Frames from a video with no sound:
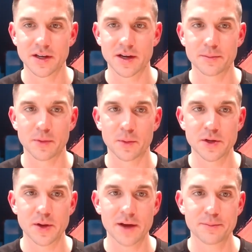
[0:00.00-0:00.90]
but
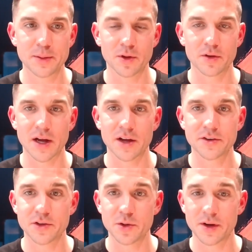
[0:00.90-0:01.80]
when you have people
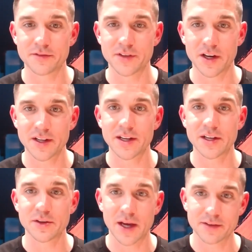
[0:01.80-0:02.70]
around you who have done it,
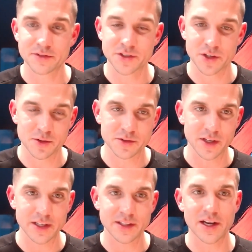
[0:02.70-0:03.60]
and you have shows
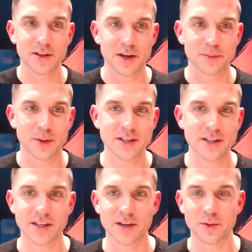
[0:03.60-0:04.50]
like the Outlier
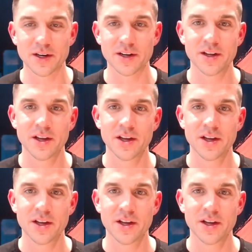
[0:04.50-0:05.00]
Mindset where